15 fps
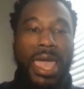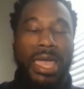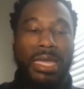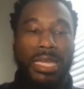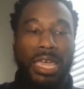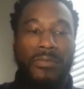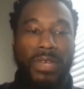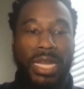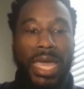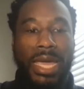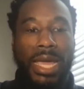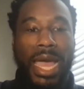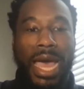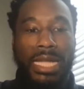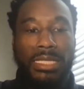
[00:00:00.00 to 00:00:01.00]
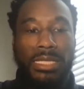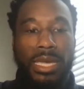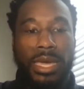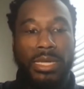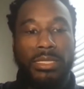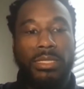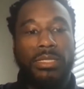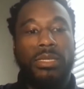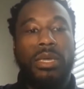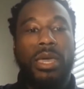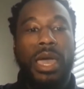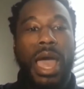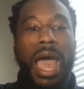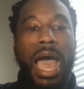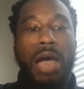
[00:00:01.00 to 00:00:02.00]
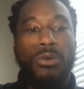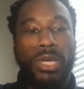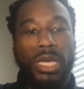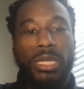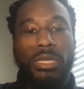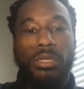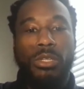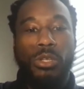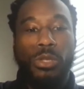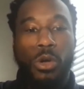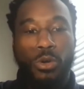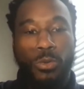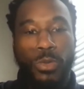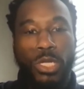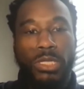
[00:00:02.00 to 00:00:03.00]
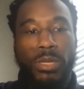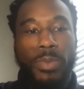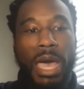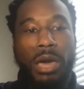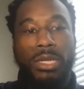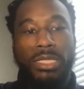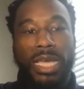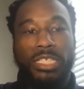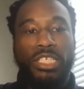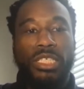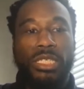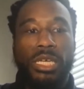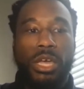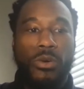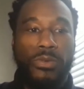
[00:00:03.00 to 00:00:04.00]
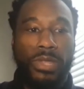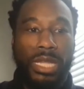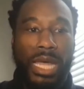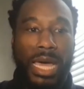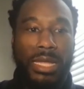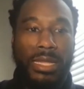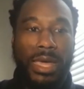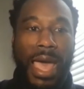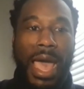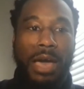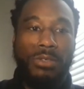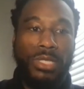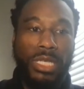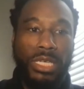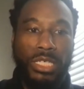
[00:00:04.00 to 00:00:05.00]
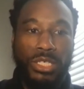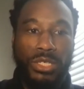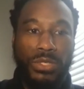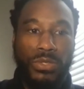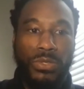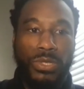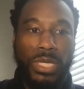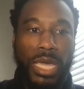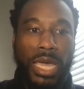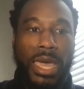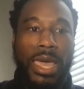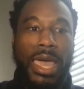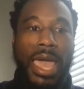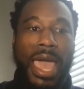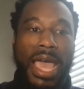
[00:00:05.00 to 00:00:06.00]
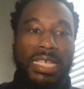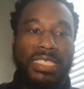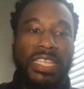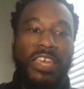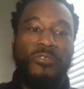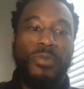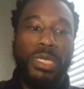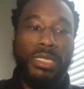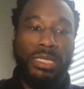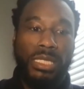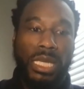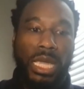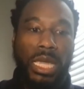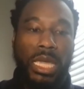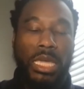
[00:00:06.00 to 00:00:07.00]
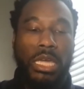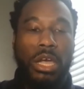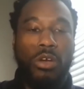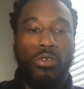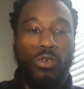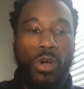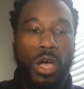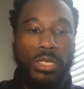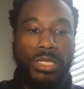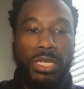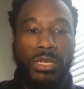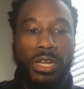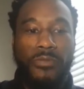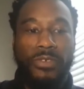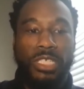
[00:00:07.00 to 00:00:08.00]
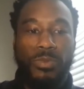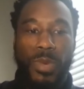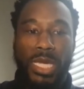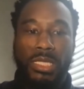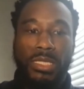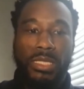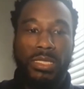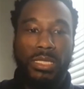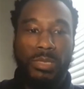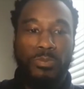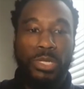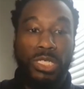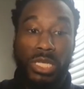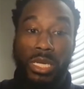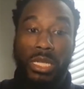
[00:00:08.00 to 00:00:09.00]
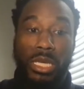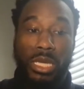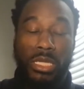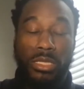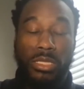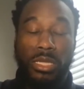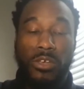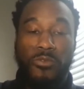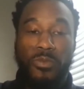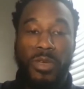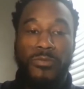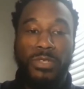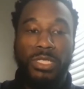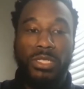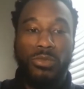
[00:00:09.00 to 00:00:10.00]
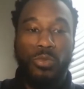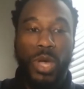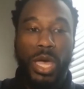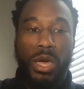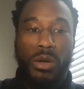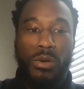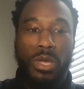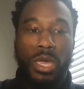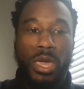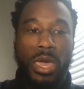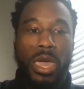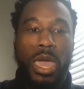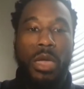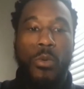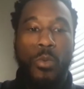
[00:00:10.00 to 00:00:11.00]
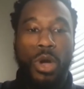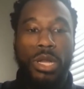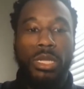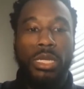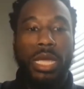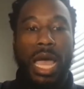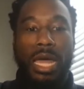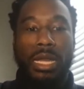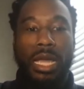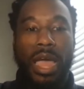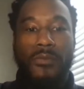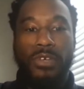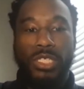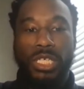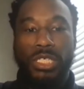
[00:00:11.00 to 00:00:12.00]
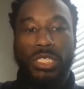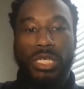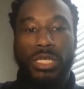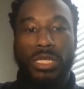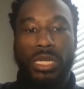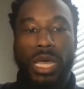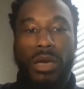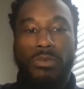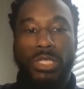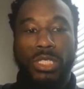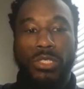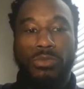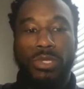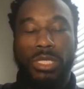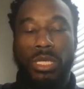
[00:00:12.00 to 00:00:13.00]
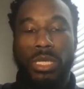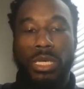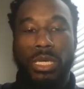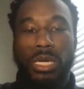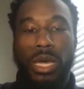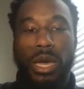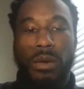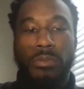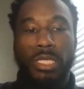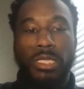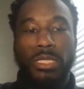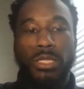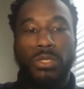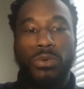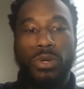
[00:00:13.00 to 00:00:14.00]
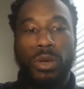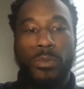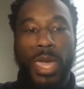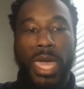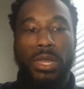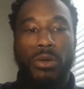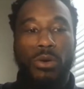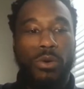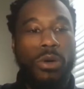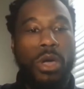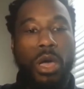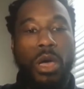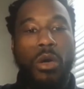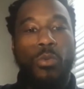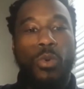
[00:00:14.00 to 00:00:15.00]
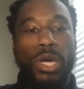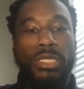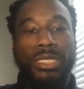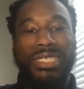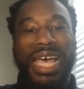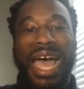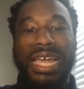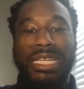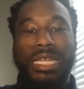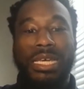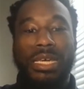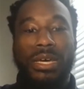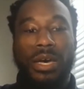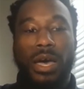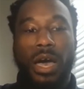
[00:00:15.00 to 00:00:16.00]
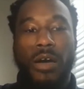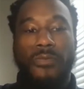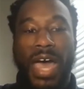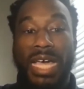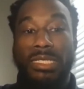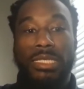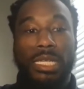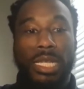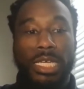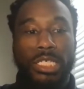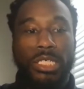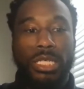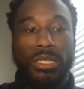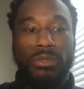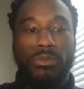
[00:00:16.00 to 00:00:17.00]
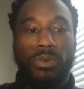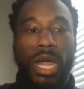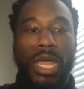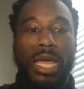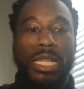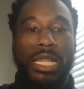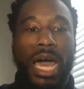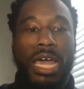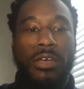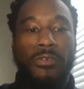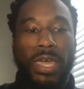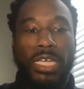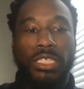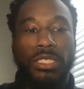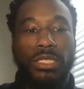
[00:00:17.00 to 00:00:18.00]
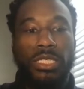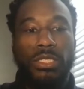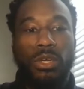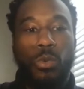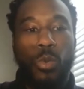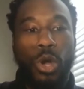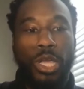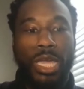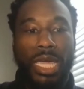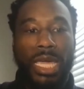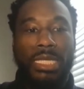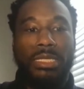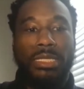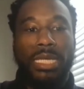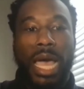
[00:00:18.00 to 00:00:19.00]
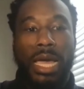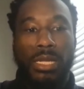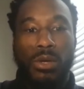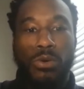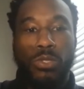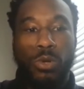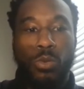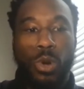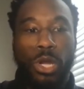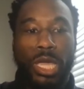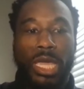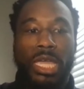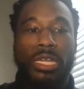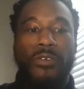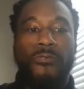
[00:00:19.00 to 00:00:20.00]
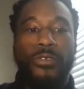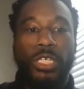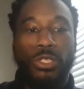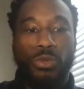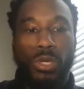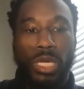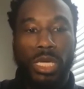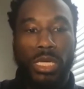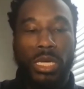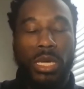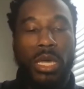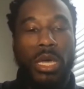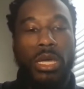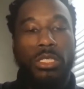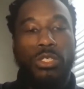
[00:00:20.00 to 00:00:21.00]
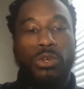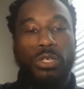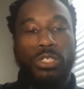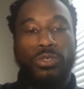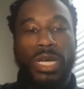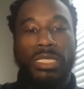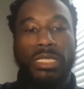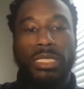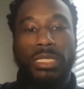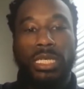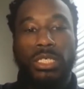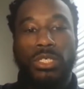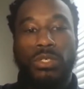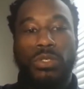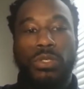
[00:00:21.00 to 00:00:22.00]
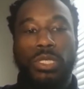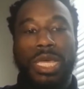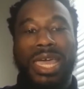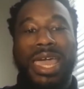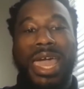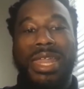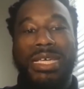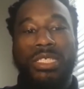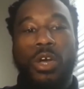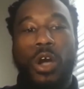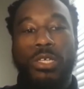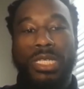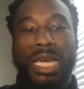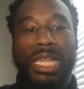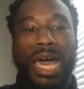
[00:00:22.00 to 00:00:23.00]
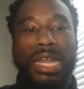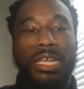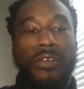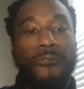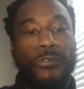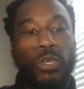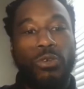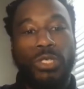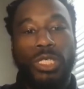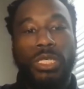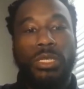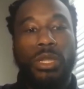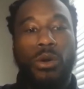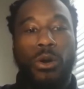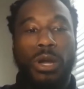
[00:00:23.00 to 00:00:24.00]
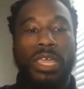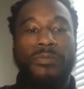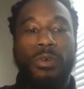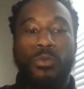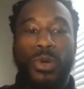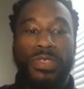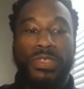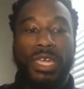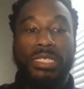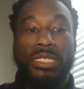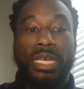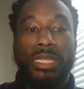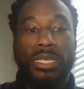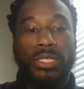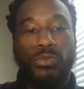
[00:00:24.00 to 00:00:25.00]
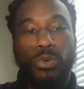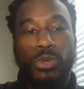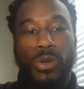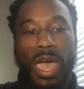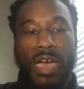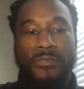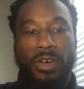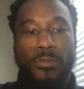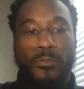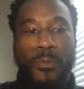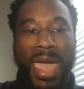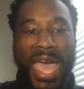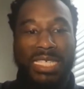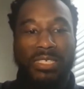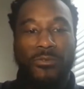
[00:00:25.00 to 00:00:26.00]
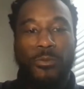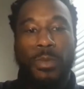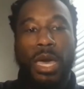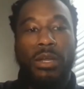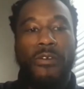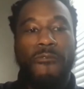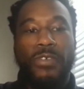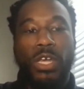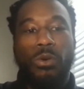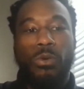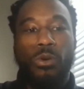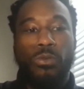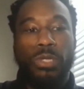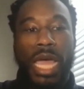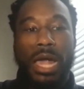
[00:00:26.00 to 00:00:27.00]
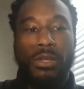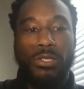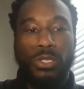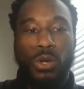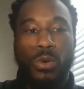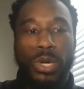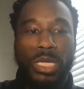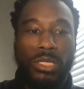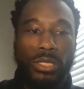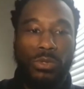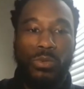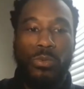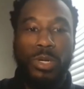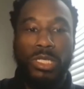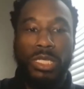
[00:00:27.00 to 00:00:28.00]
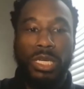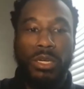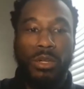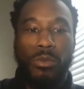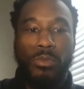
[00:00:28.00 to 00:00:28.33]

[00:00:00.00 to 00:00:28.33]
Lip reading: And giving that context, how can the local municipalities actually deal with a lot of the housing issues as they've been seeing across their different spaces, particularly in the city of Memphis as well? And one kind of conversation I was just recently listening to on a panel was this idea of isolation, right? A lot of agencies are working in silos or working individually to address these issues. And that's causing a lot of confusion, or even when things like this, where you have a massive amount of federal dollars going into particular